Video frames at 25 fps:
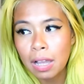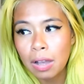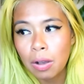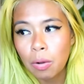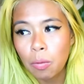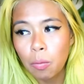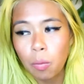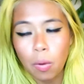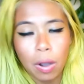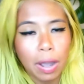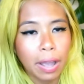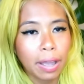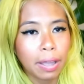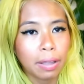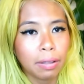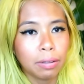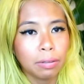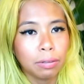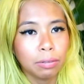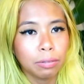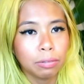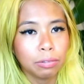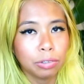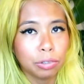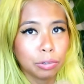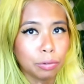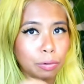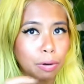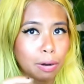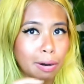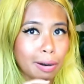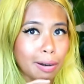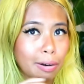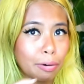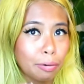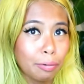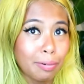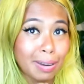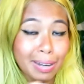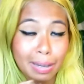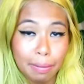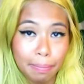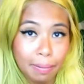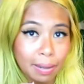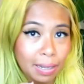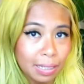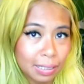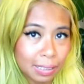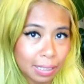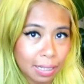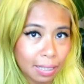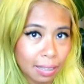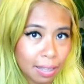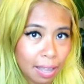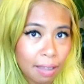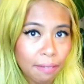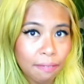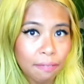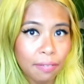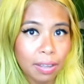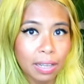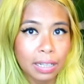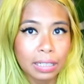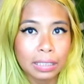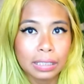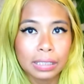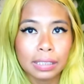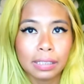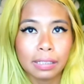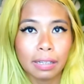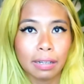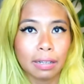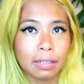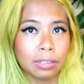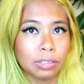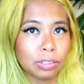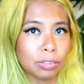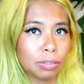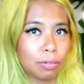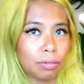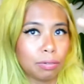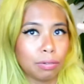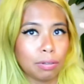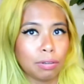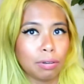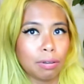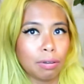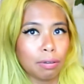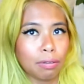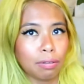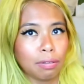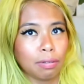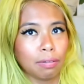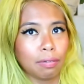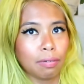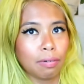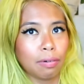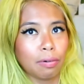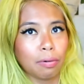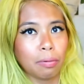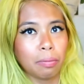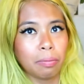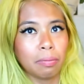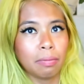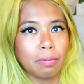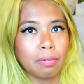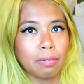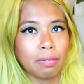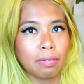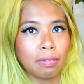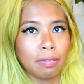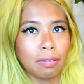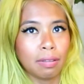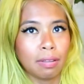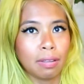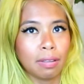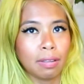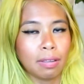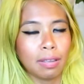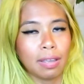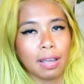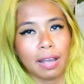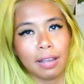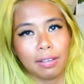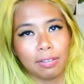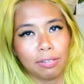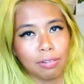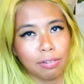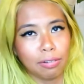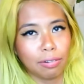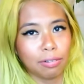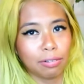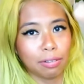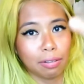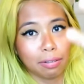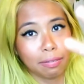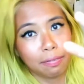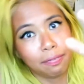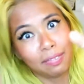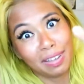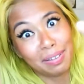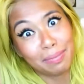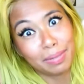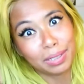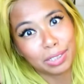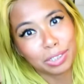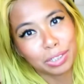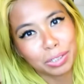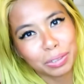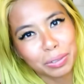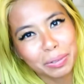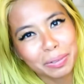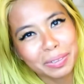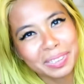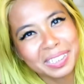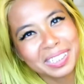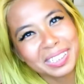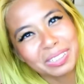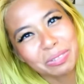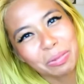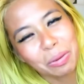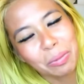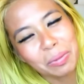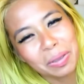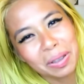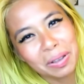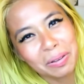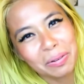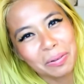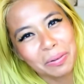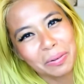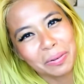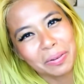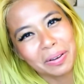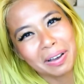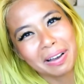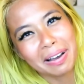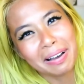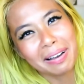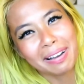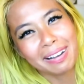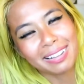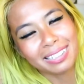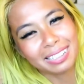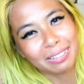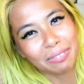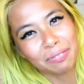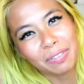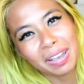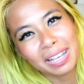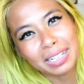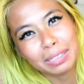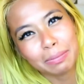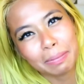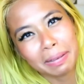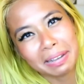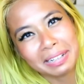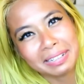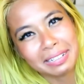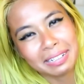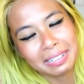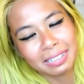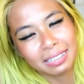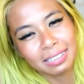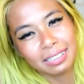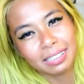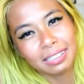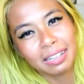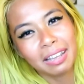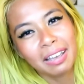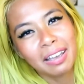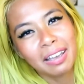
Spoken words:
While you are already painting their face. So you got the famous clause. This is what we call as a face painters,